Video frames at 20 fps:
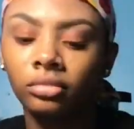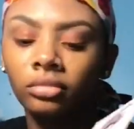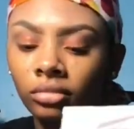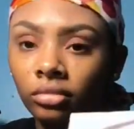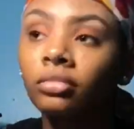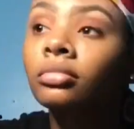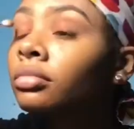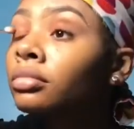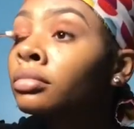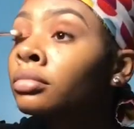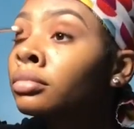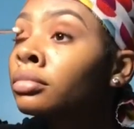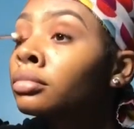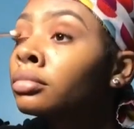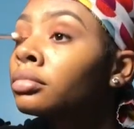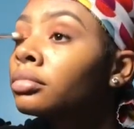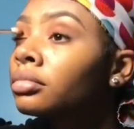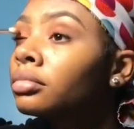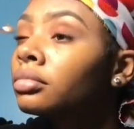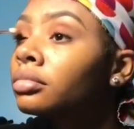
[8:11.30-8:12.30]
blended that
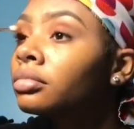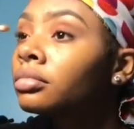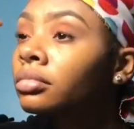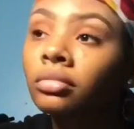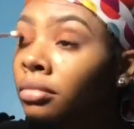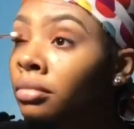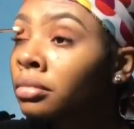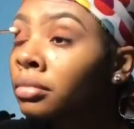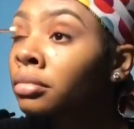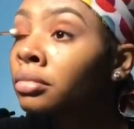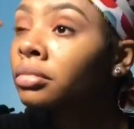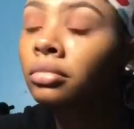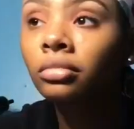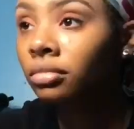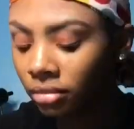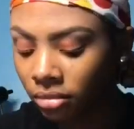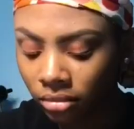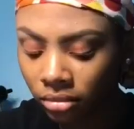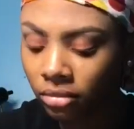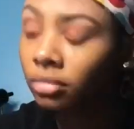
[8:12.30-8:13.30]
in, and then
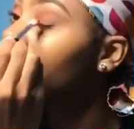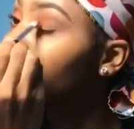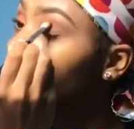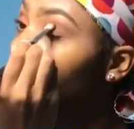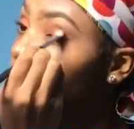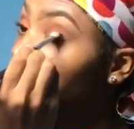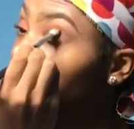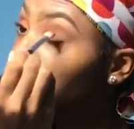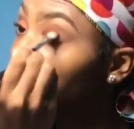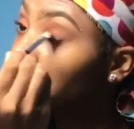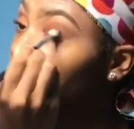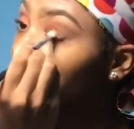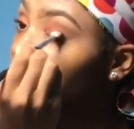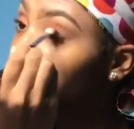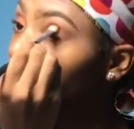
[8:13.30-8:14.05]
went back with the color